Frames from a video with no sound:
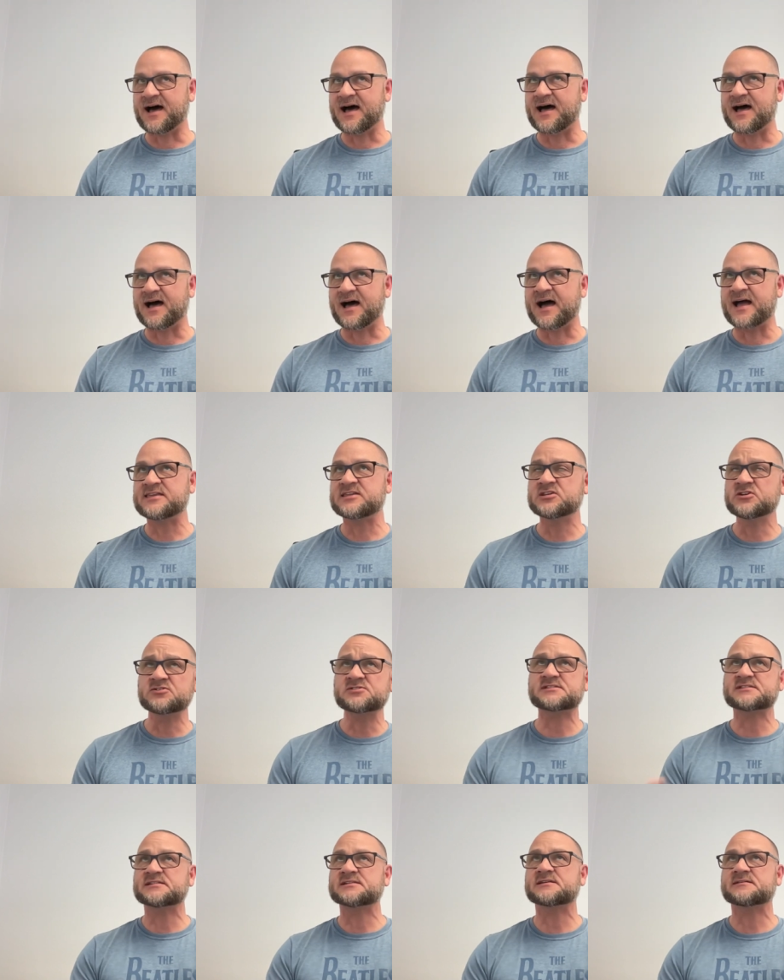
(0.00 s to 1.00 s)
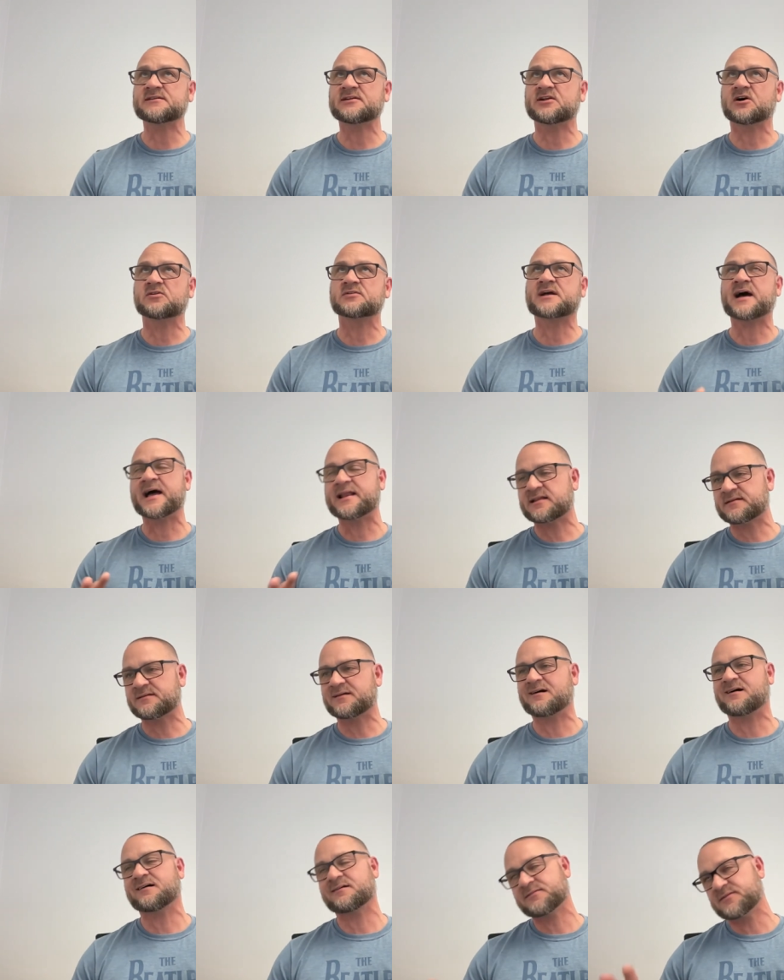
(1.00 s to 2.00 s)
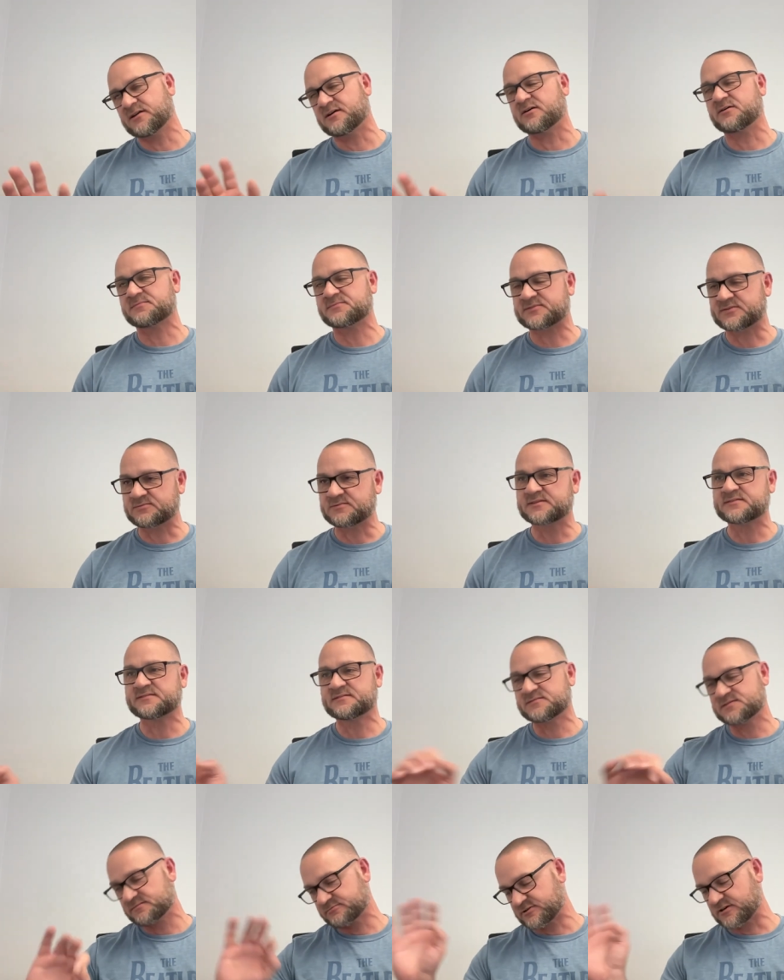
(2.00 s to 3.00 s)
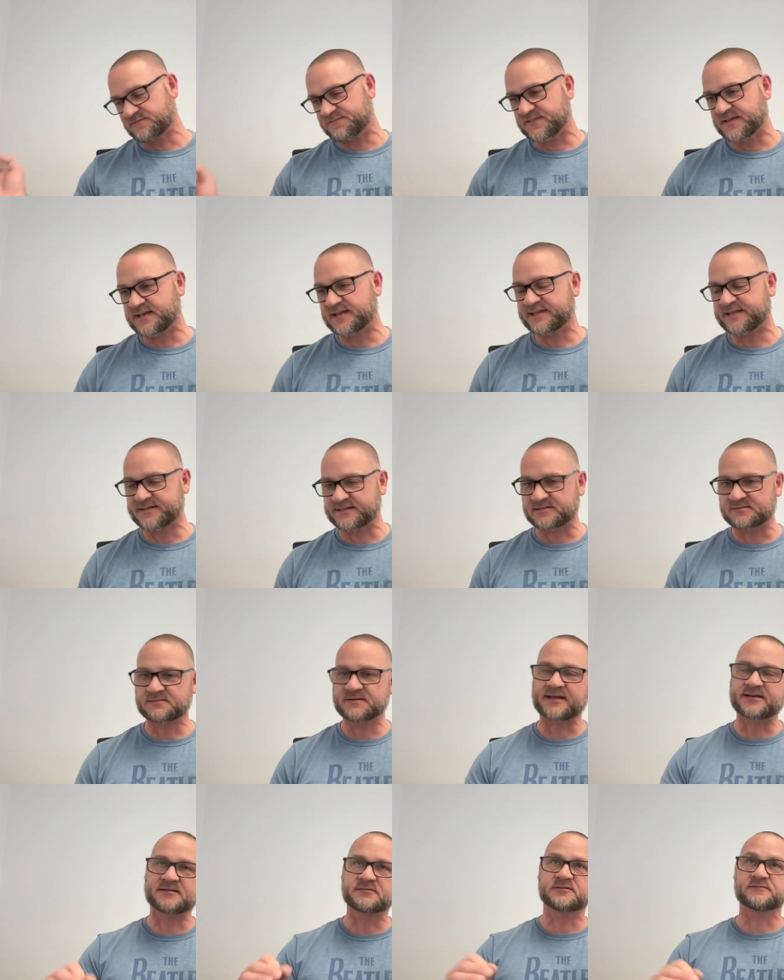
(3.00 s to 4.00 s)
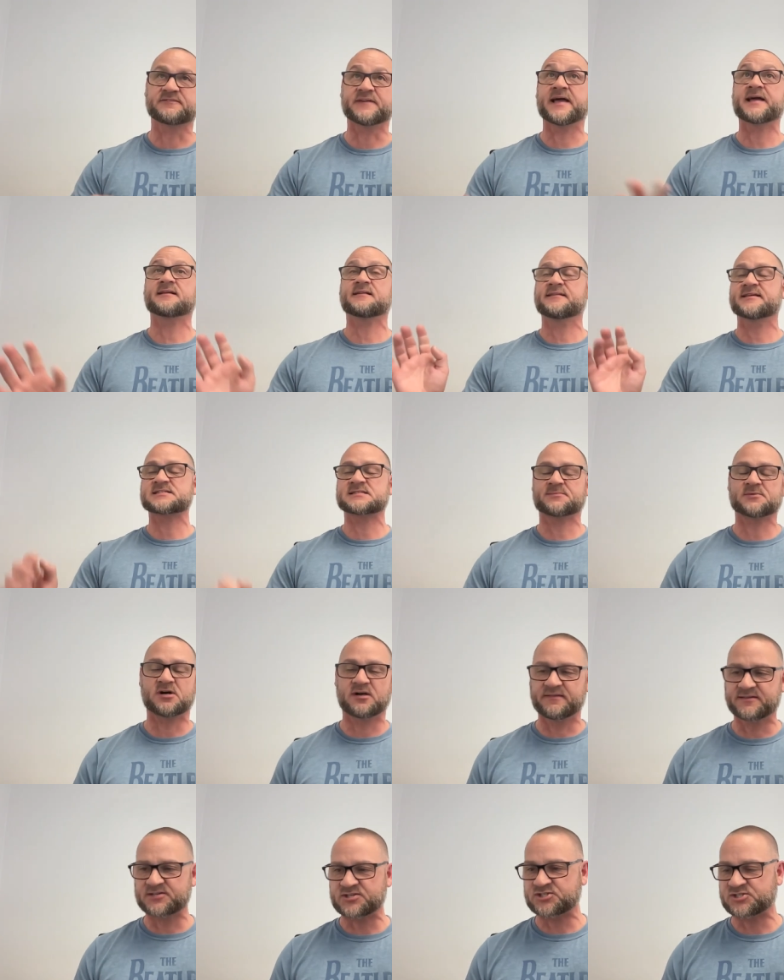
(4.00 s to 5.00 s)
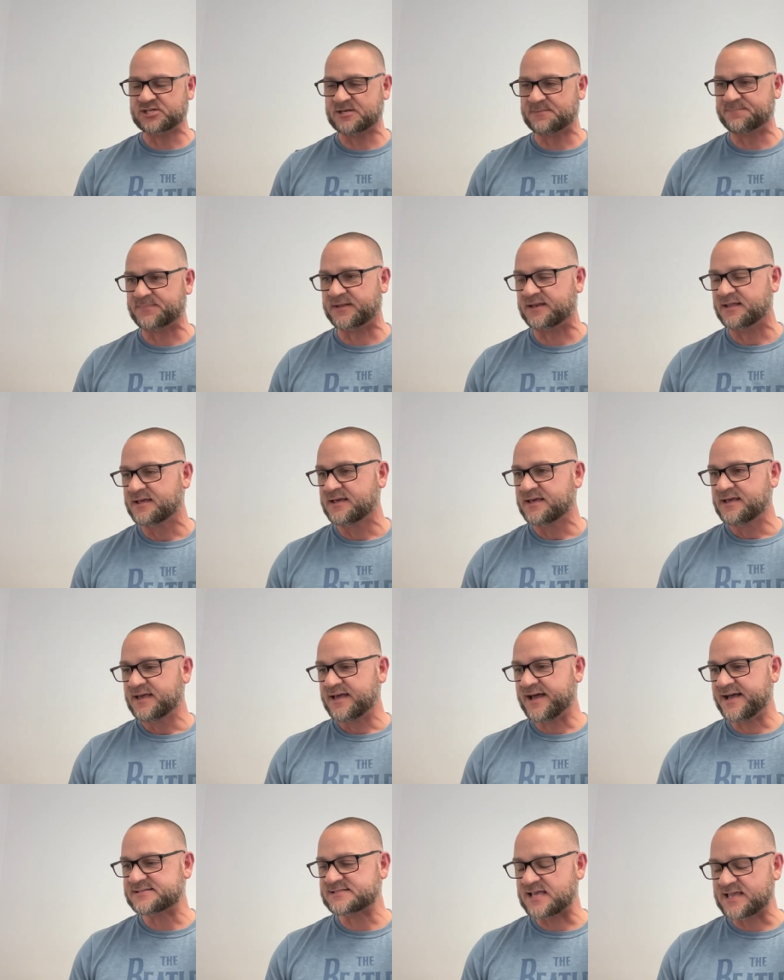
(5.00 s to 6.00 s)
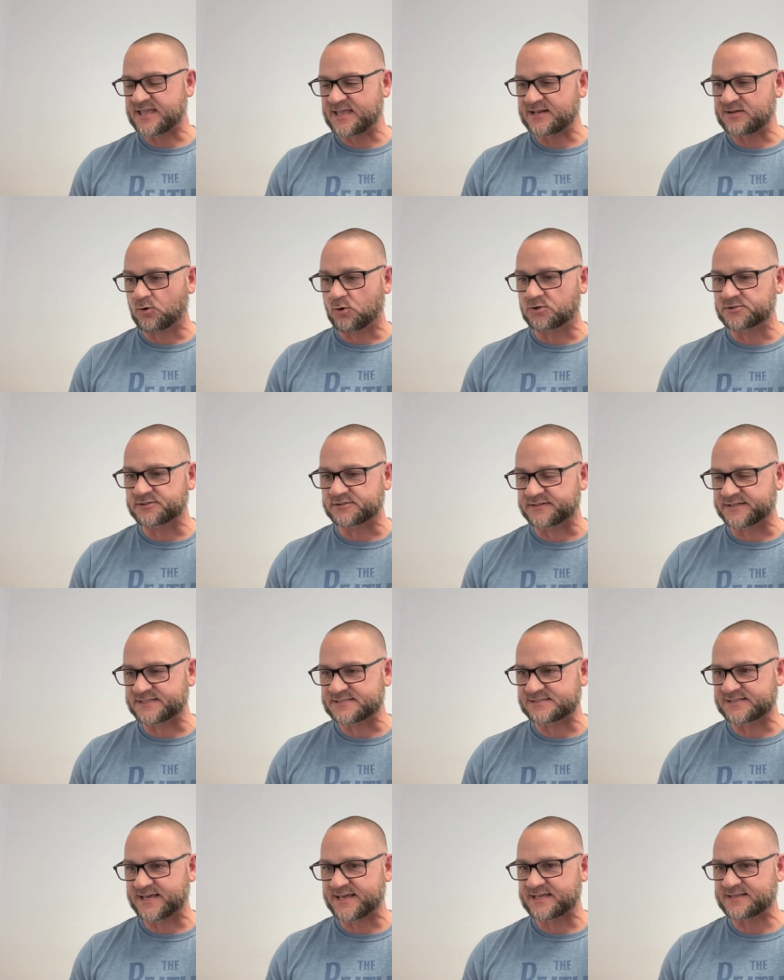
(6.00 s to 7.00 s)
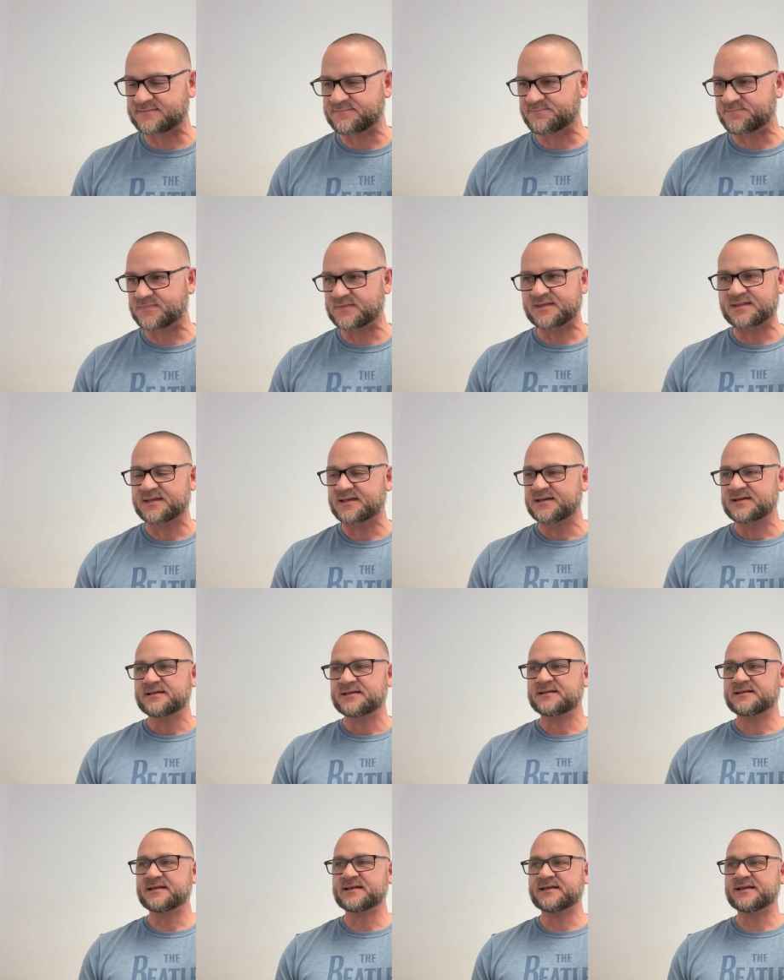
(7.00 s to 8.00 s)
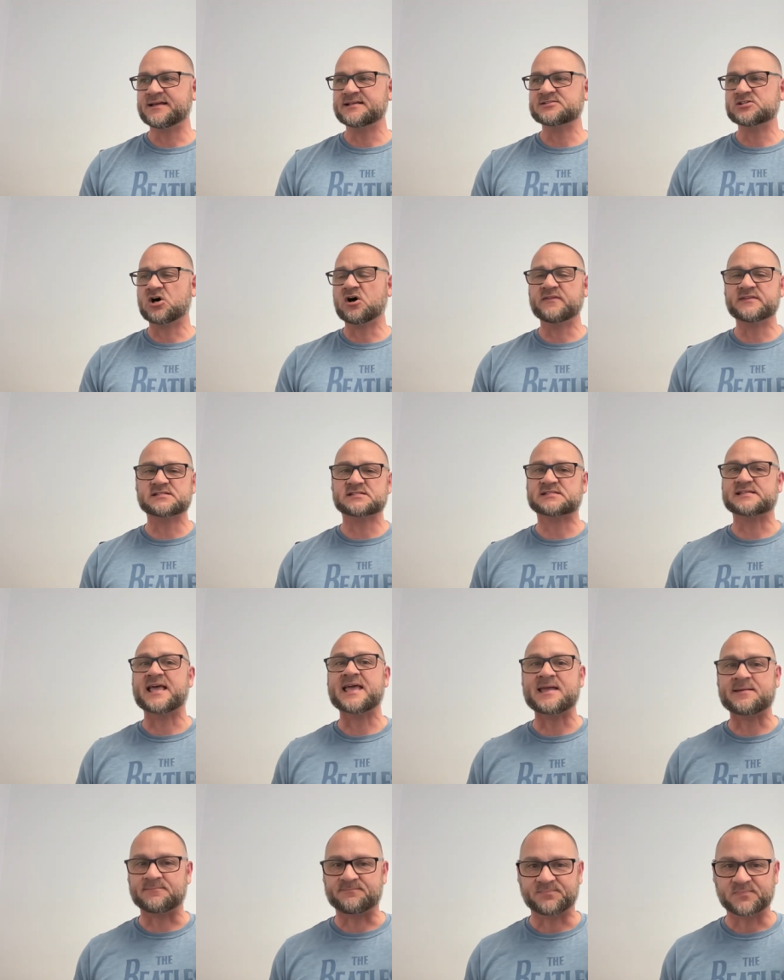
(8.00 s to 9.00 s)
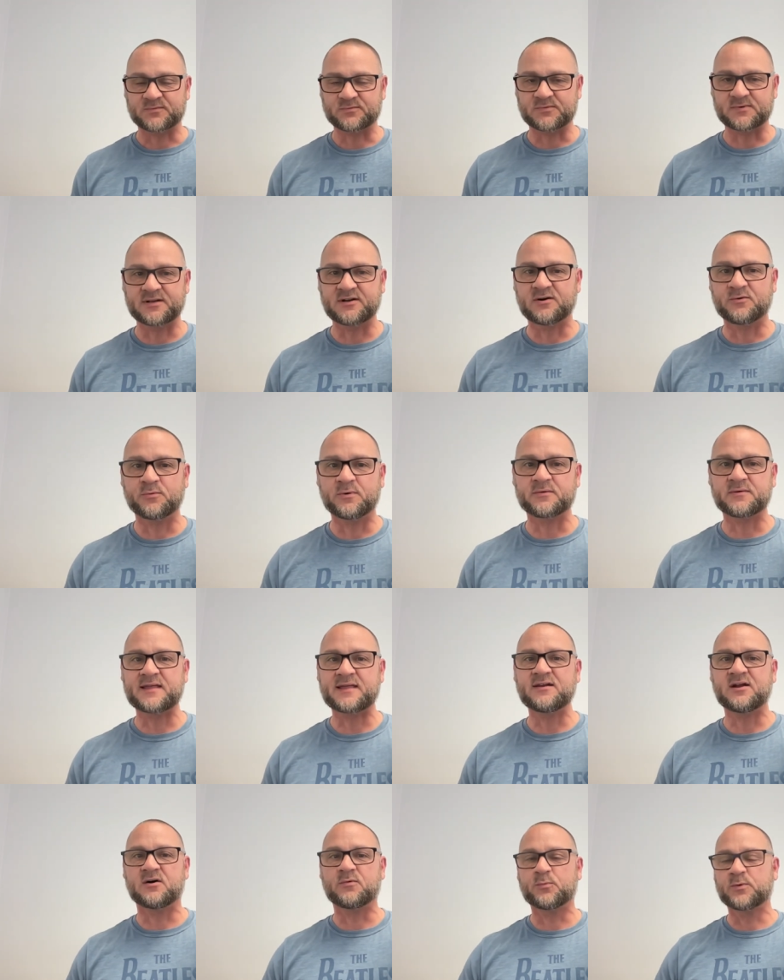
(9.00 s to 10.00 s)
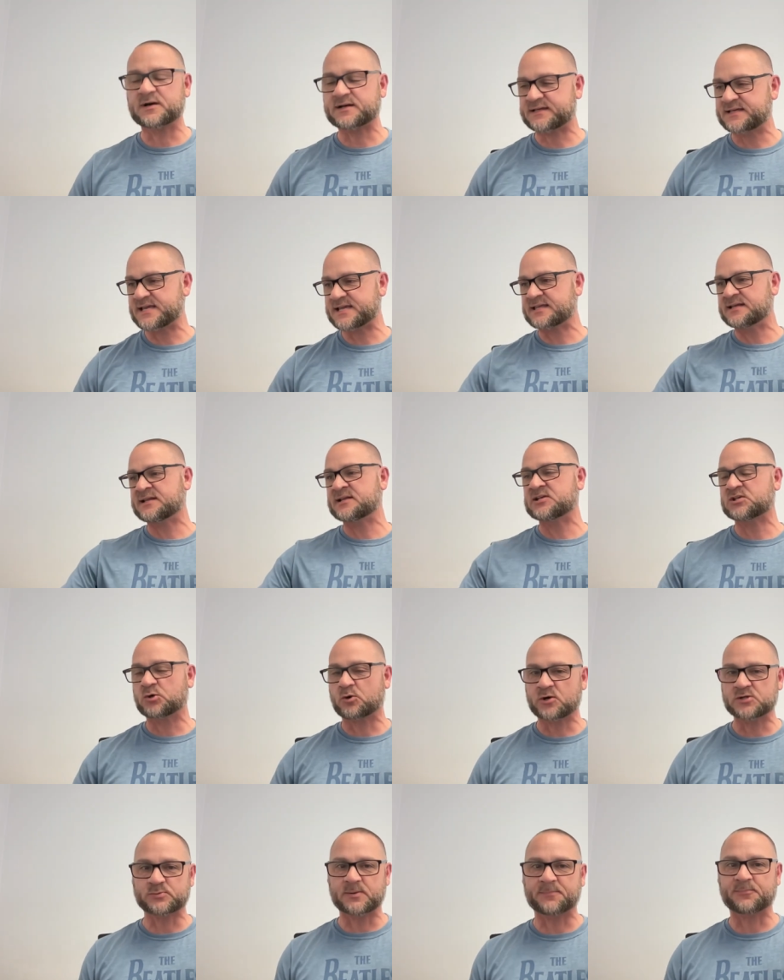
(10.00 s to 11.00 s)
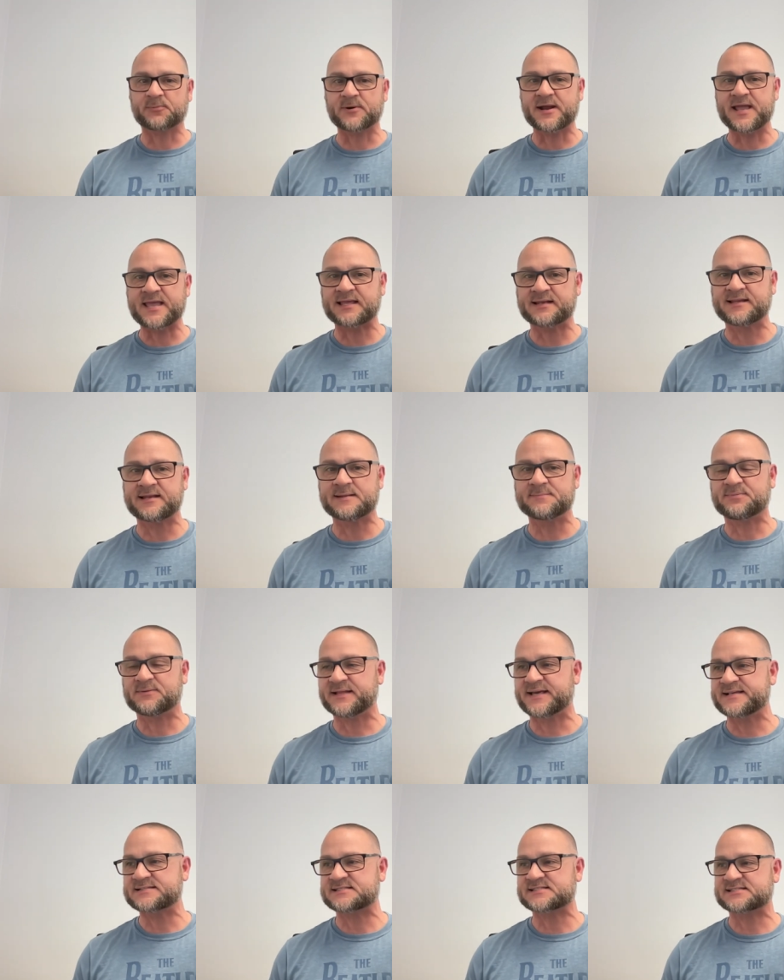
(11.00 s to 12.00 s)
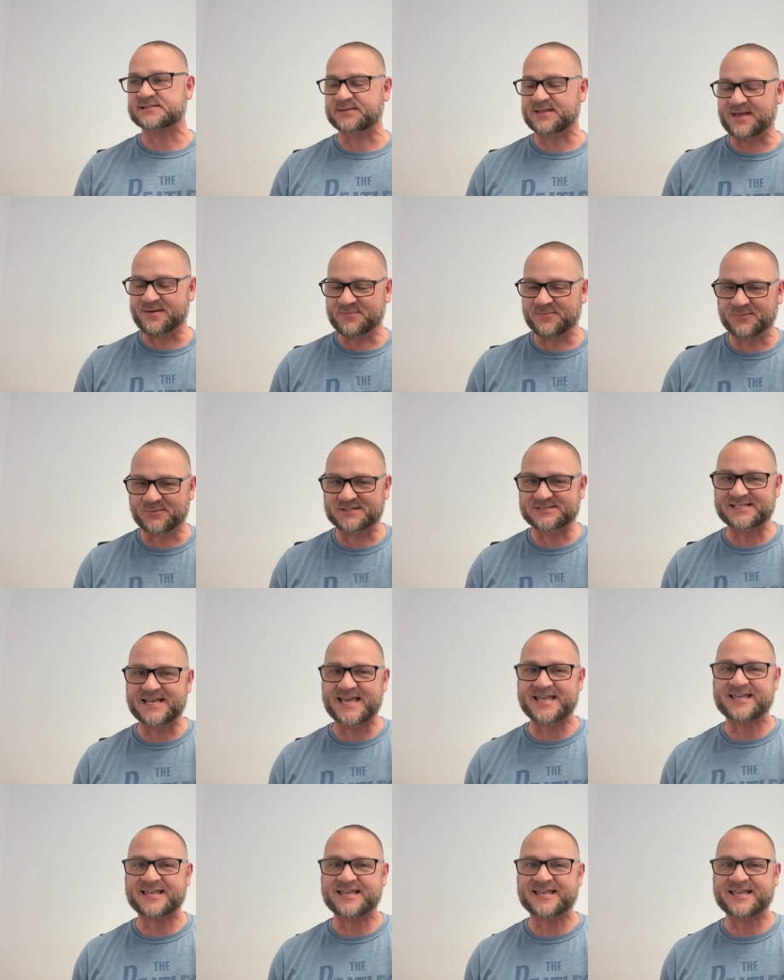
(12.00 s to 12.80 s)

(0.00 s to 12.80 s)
I used to, you know, kind of, uh, you know, graffiti and, and vandalism and all this shit. But as I get older, it's like, it's all the same. We're, you know, we're, you know, we're kicking in doors, we're breaking into places and we're taking